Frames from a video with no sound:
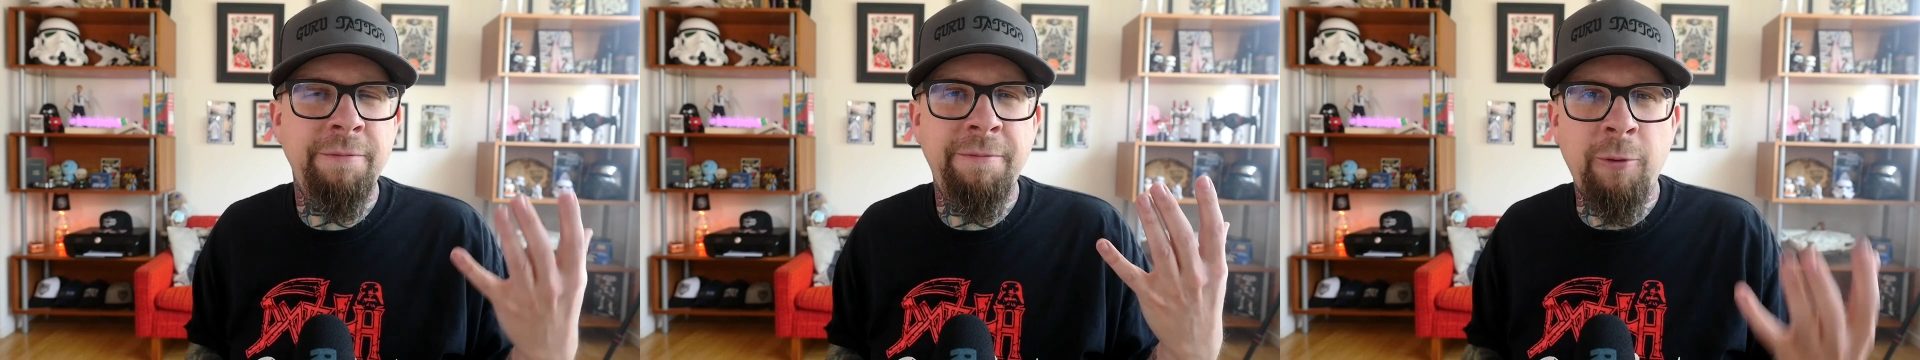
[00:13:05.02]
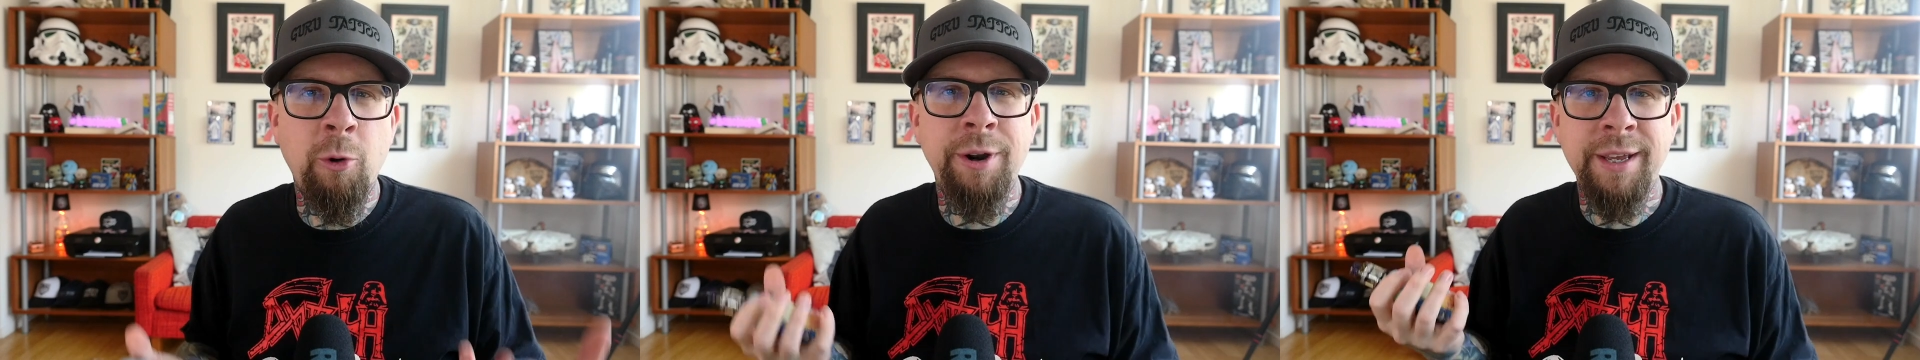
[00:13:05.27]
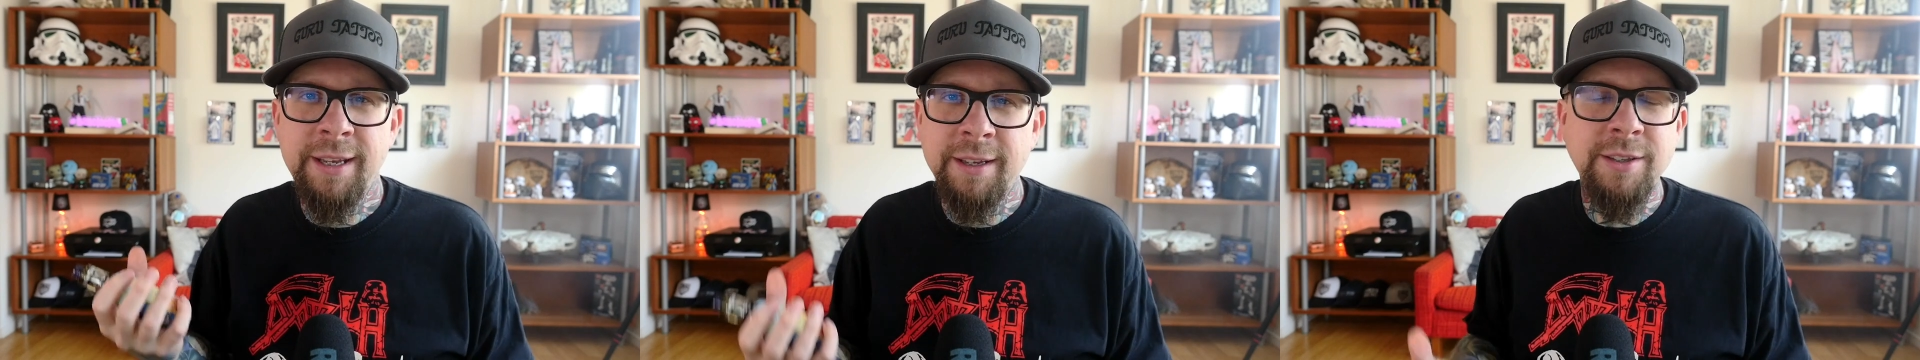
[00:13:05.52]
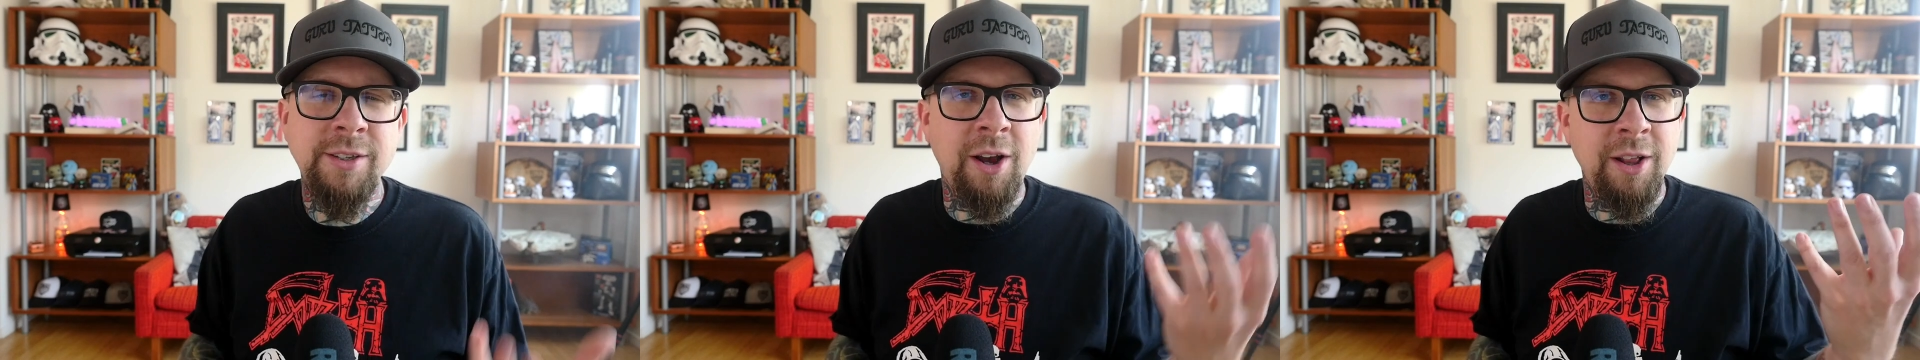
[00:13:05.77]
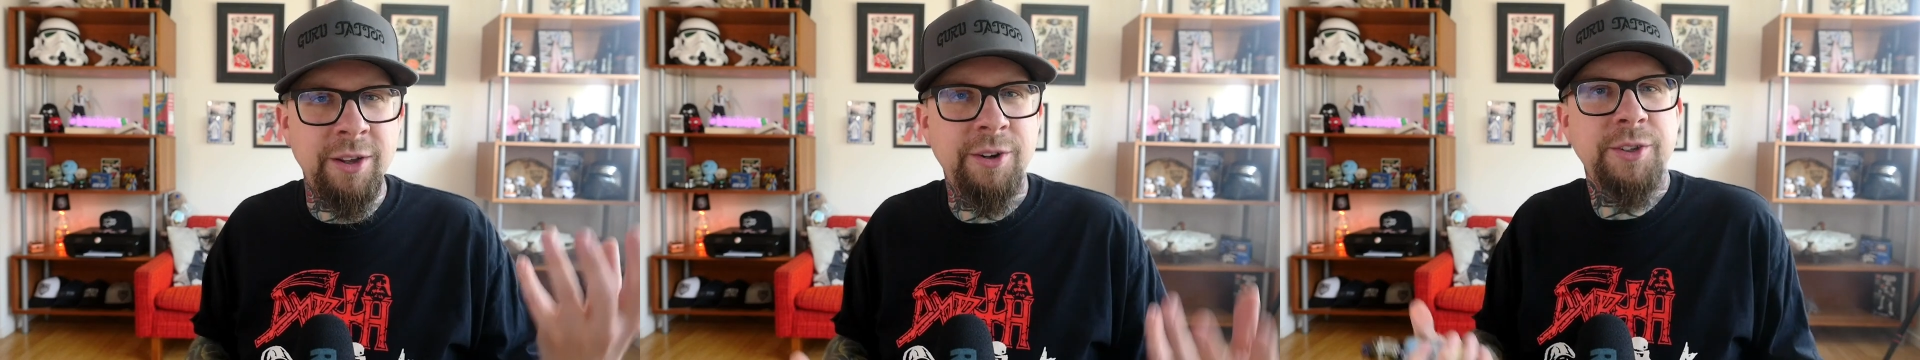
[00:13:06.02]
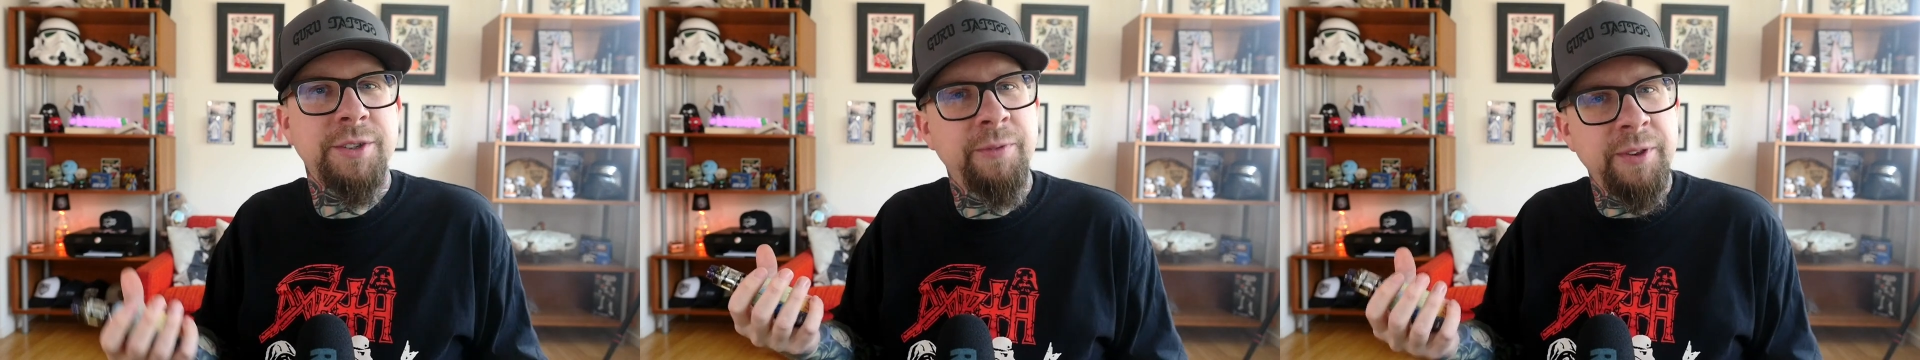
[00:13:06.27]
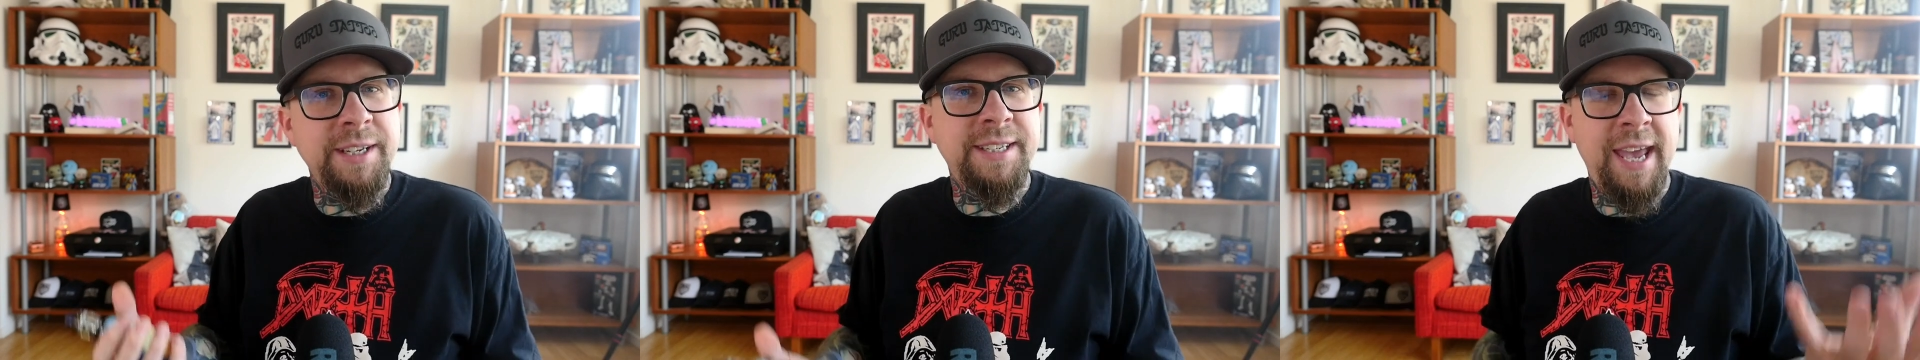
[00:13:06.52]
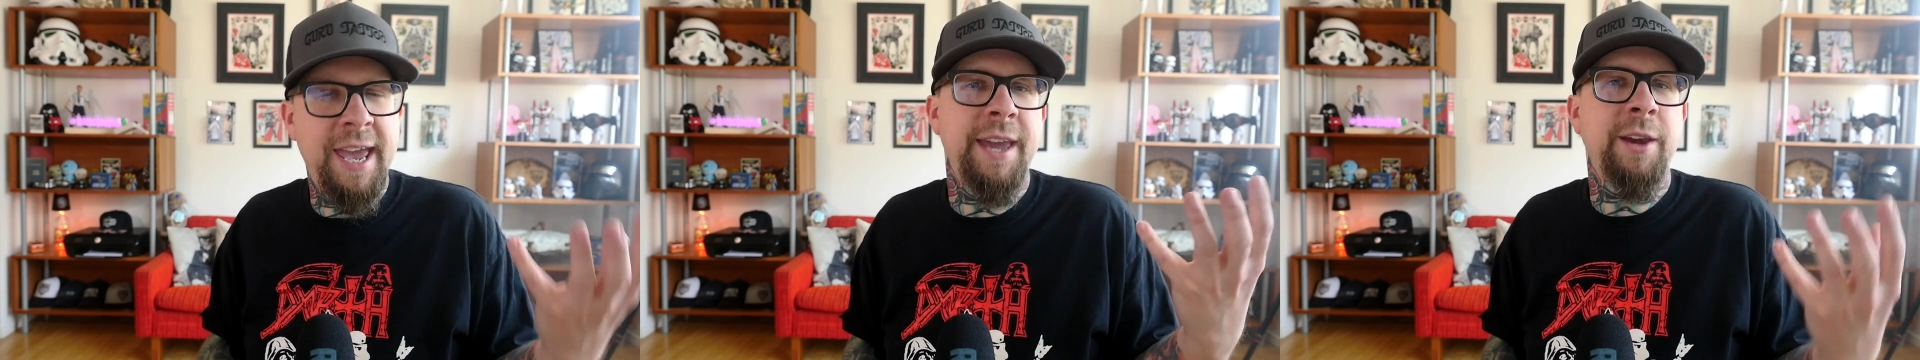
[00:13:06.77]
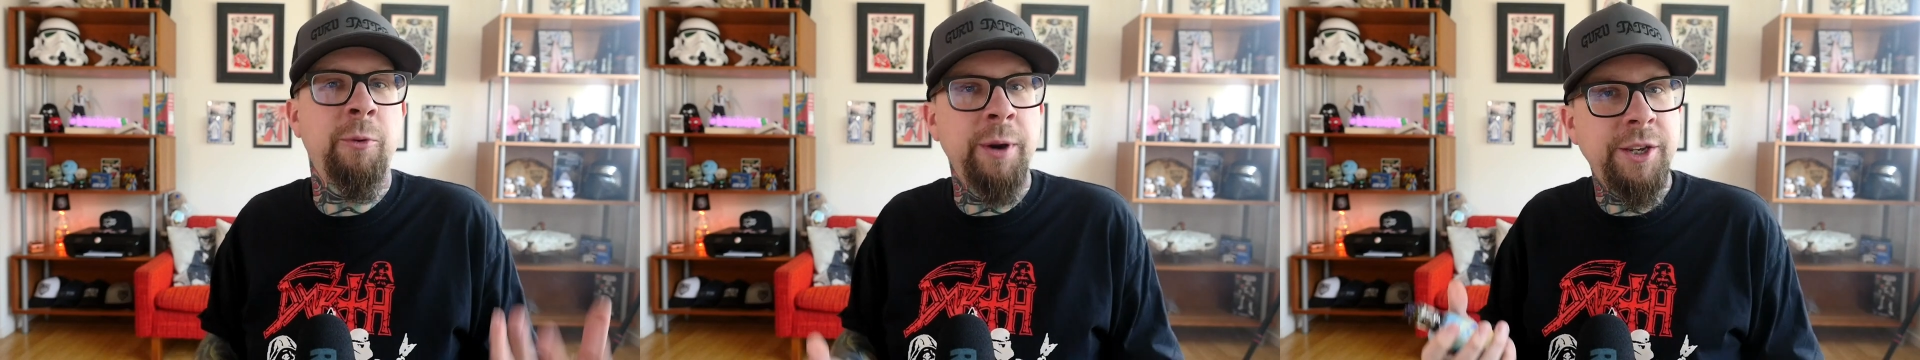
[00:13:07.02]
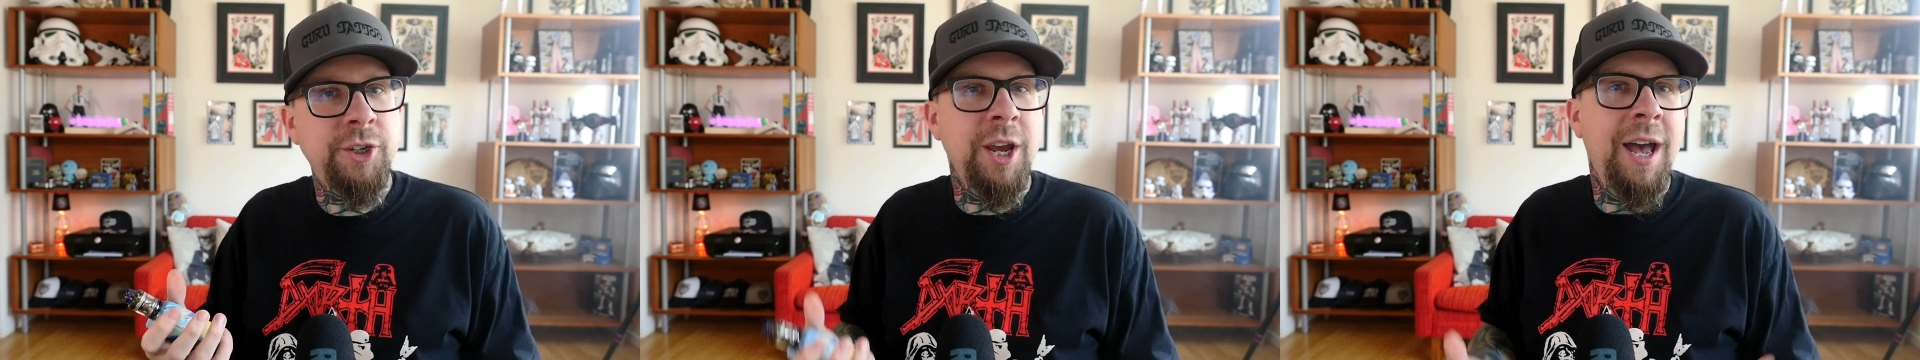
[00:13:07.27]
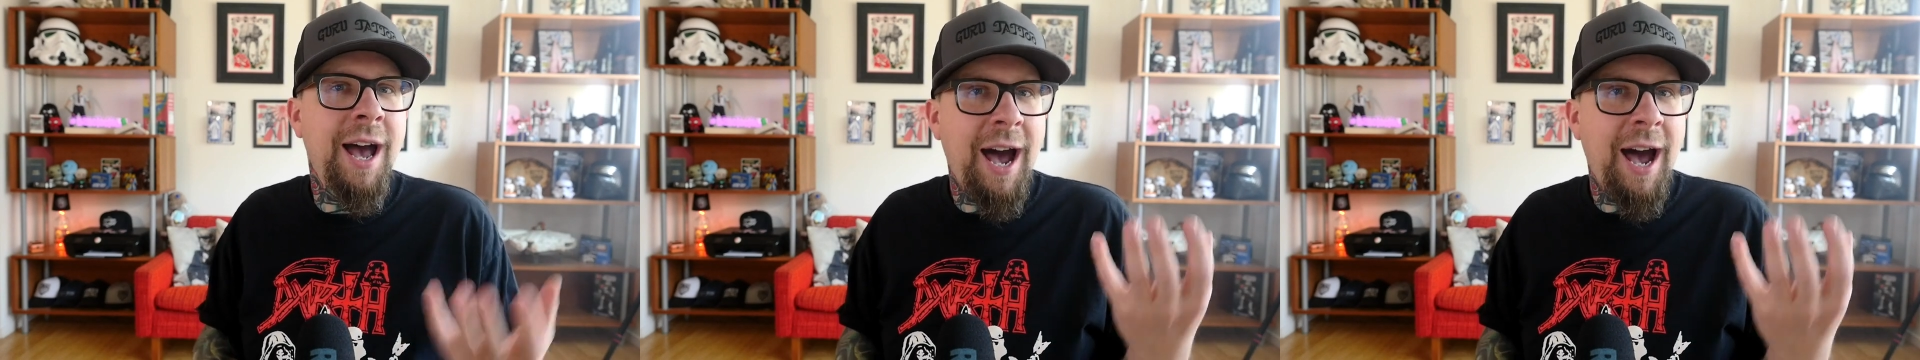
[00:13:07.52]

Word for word: forty dollars for the tank, which